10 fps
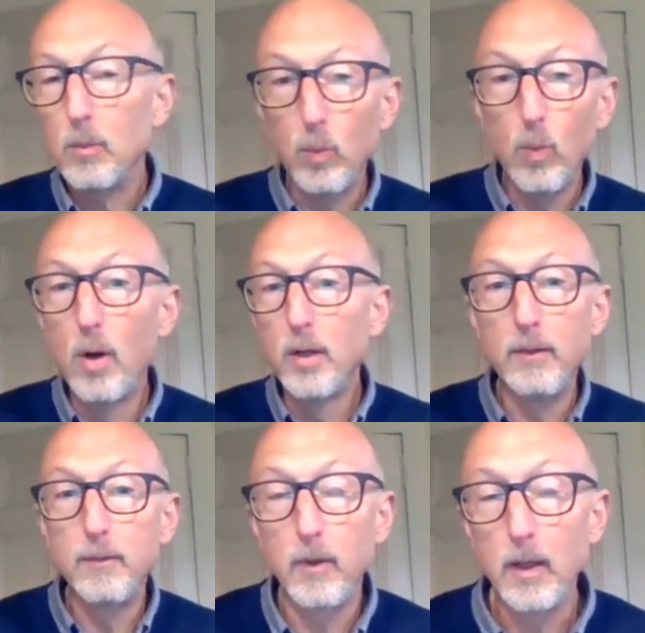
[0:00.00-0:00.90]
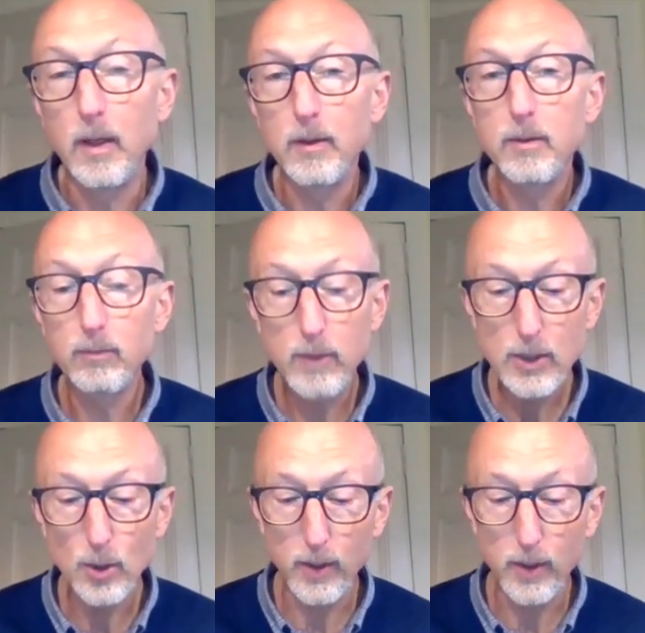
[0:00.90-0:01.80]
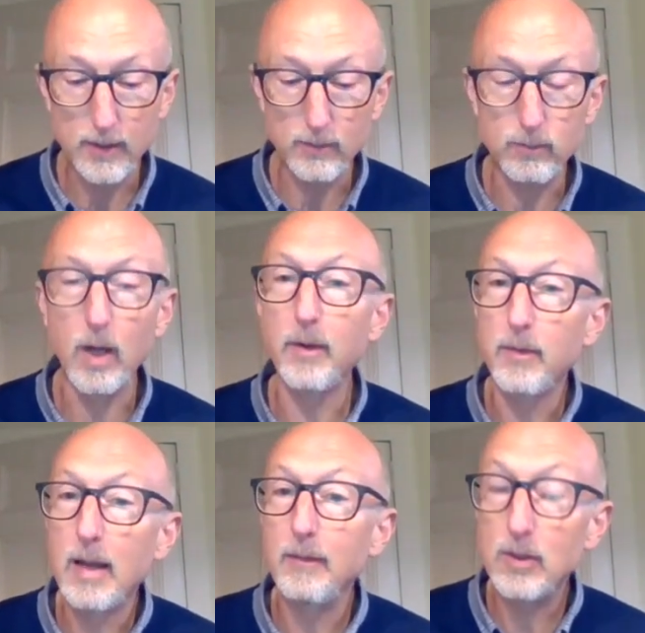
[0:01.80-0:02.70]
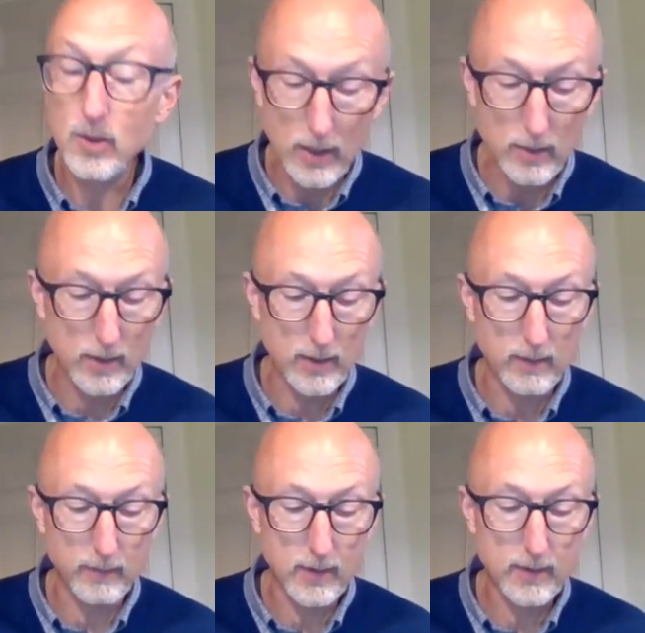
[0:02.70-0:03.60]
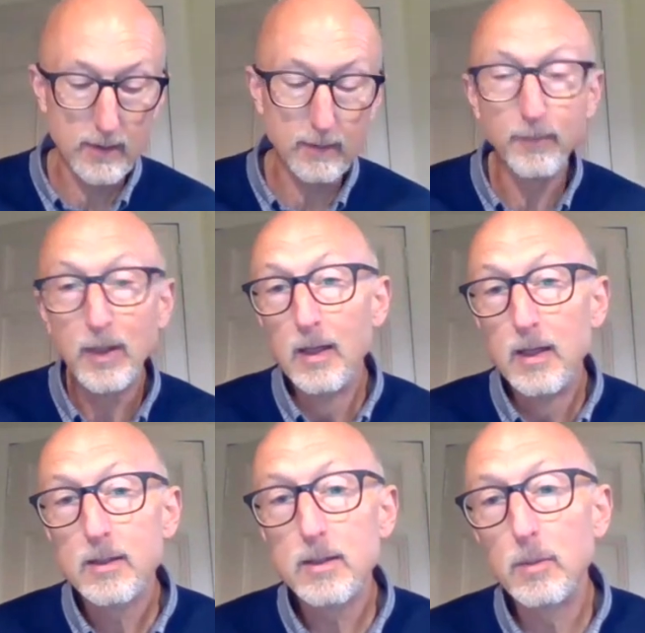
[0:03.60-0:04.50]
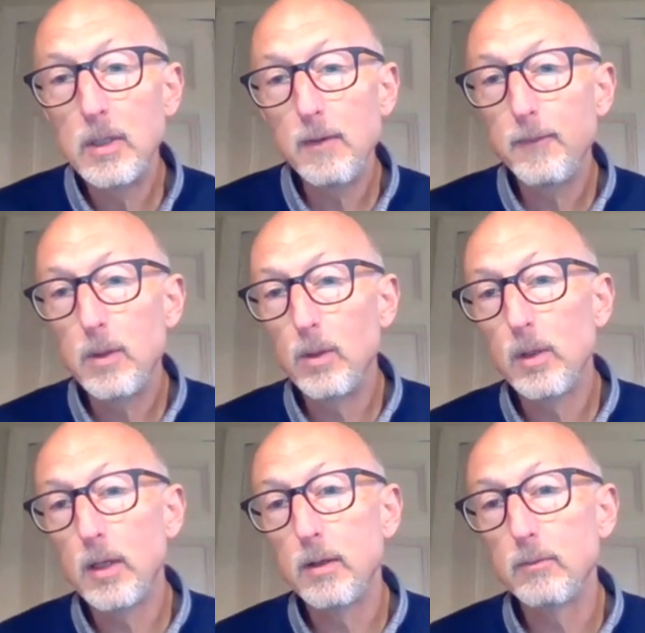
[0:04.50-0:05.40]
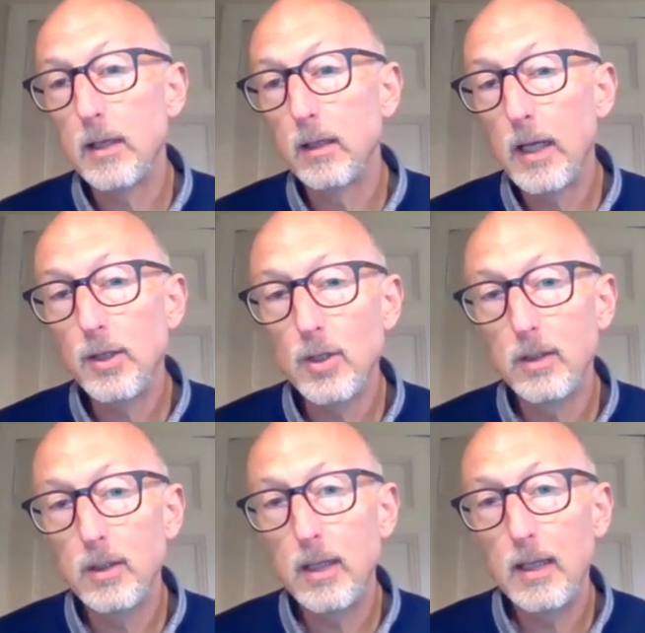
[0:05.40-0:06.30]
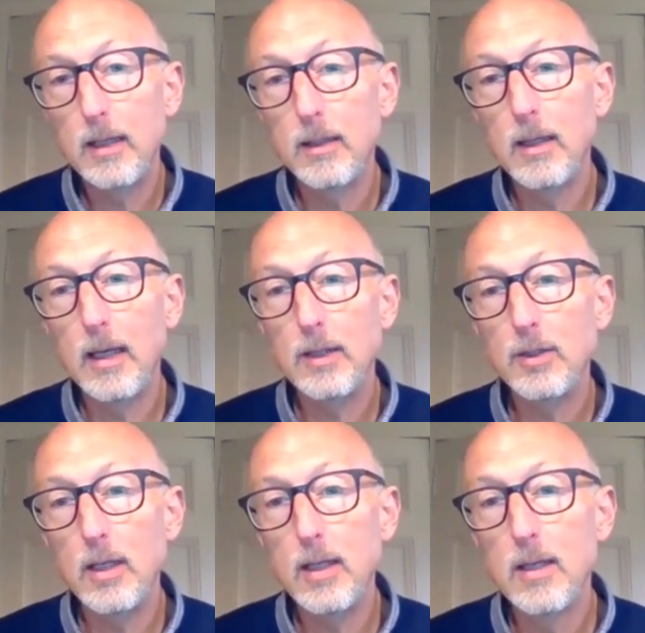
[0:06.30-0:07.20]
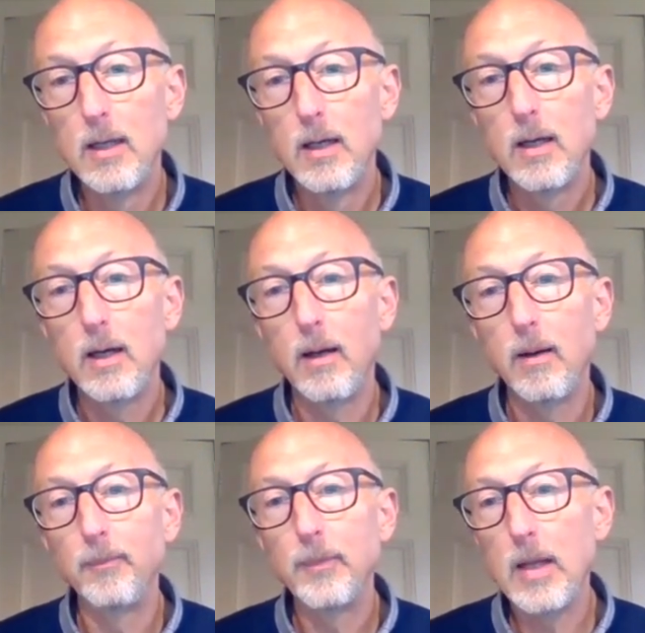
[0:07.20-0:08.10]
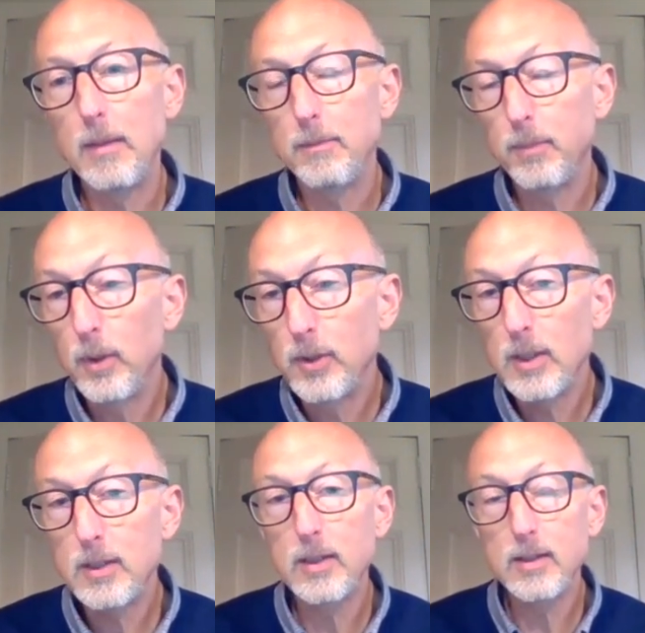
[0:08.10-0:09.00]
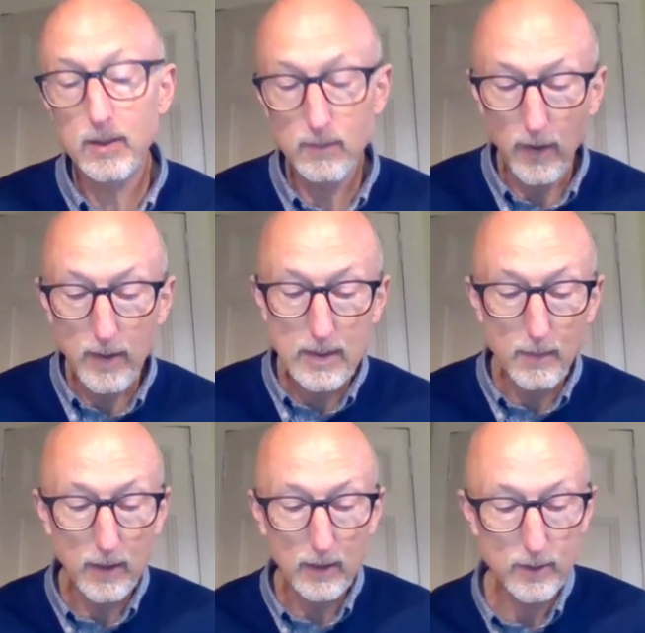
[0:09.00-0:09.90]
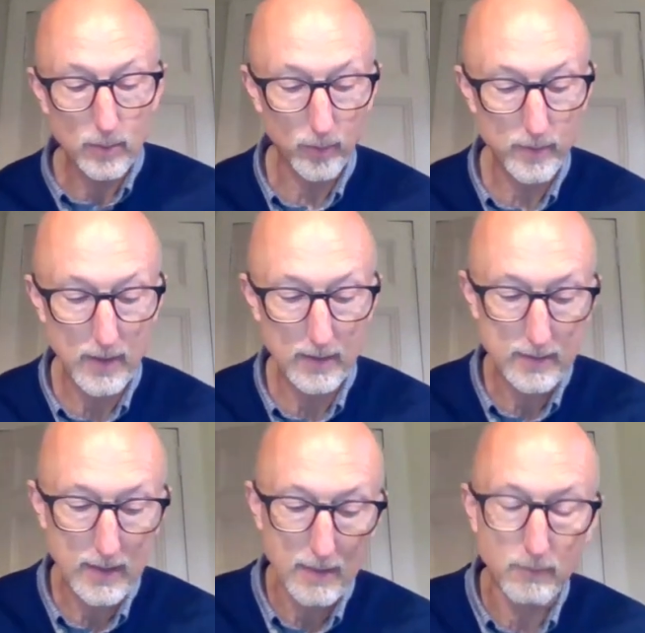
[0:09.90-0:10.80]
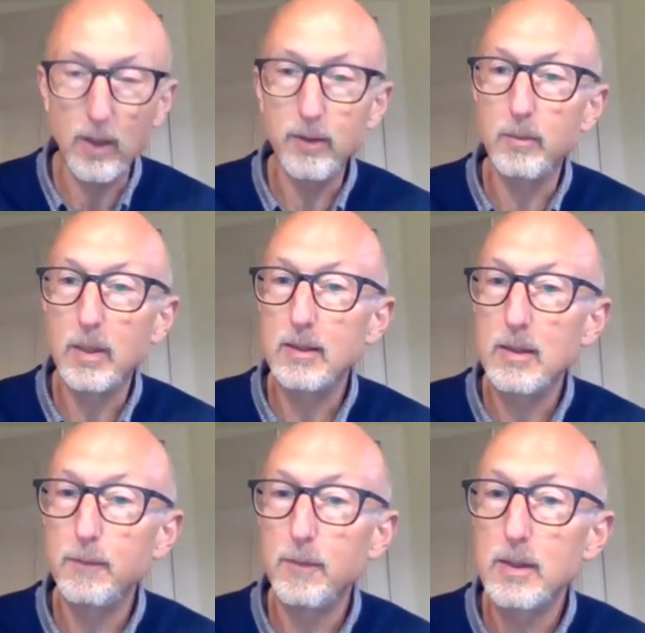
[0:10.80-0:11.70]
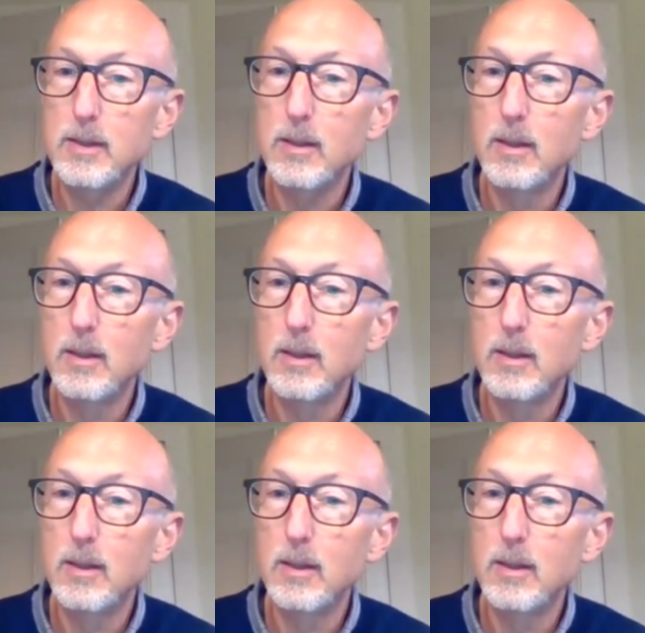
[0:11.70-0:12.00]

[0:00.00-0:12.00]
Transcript: one of 3 choices rather than having genuine diversity. Similarly, if you look at regulation in HE, that pushes us very typically towards being the same rather than being different.